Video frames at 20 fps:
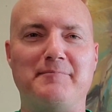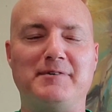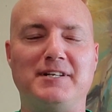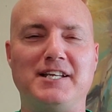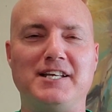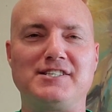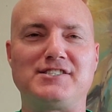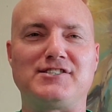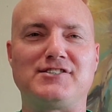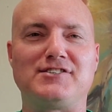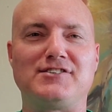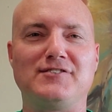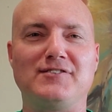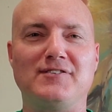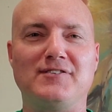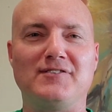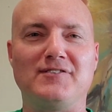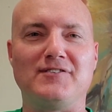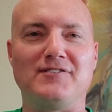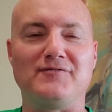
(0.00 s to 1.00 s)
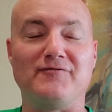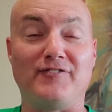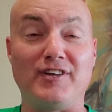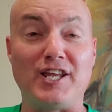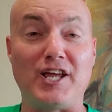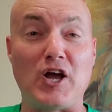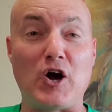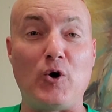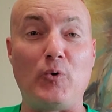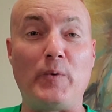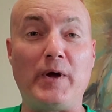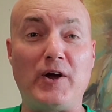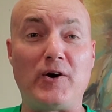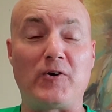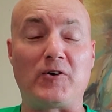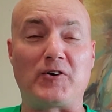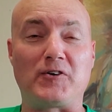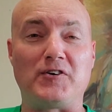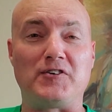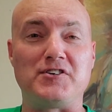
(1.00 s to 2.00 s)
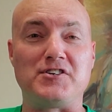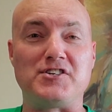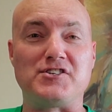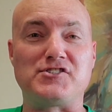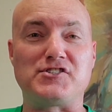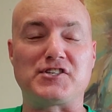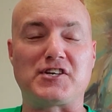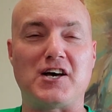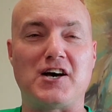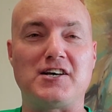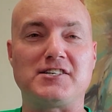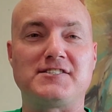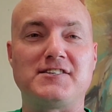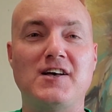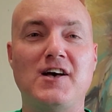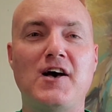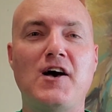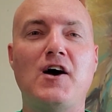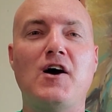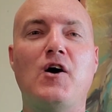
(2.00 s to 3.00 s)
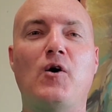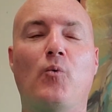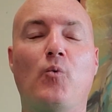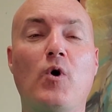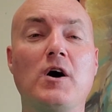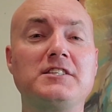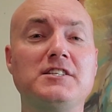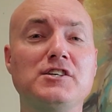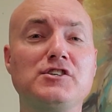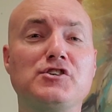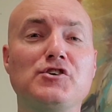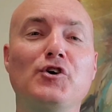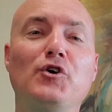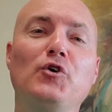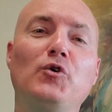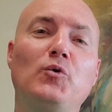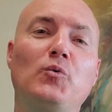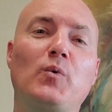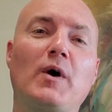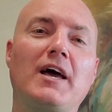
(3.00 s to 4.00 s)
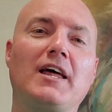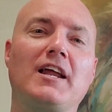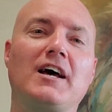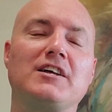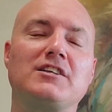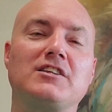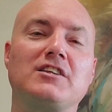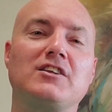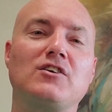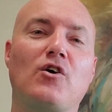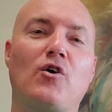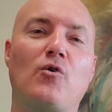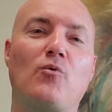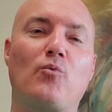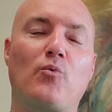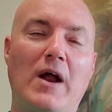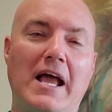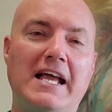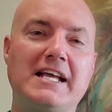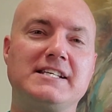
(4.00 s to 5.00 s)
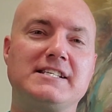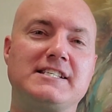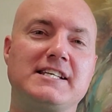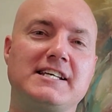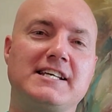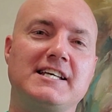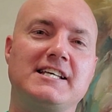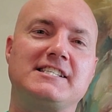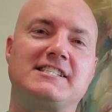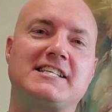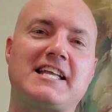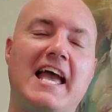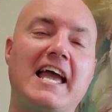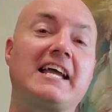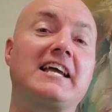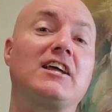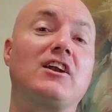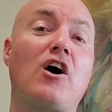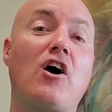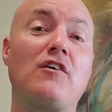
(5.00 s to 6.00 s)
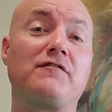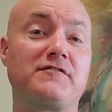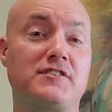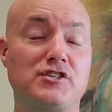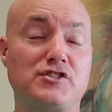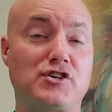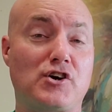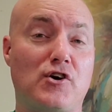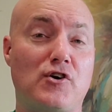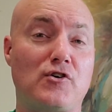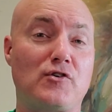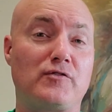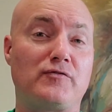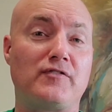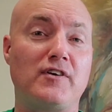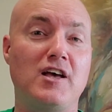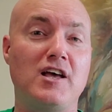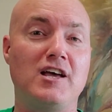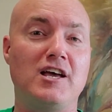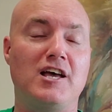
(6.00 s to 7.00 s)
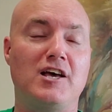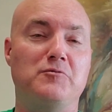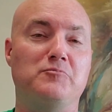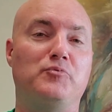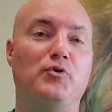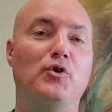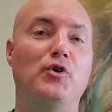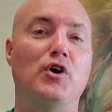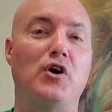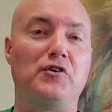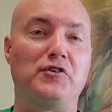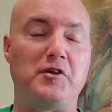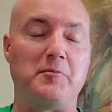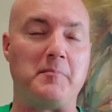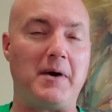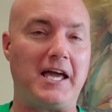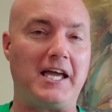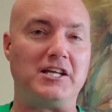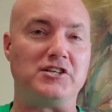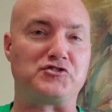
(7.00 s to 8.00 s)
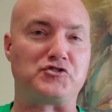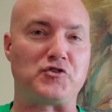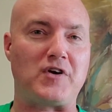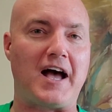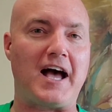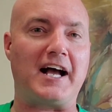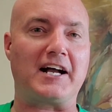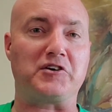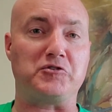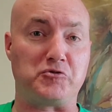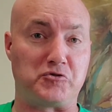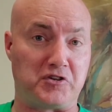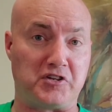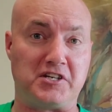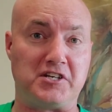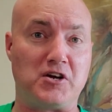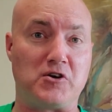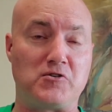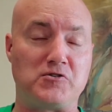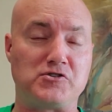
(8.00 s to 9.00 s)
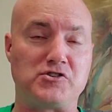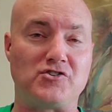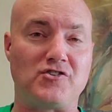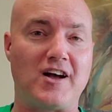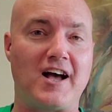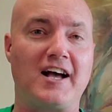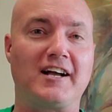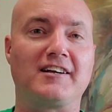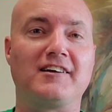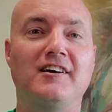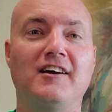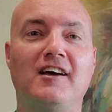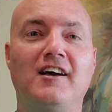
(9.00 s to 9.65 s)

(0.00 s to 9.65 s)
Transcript: In this video, we are going to discuss what to do when a race is taken off the turf and put on the main track or the dirt track.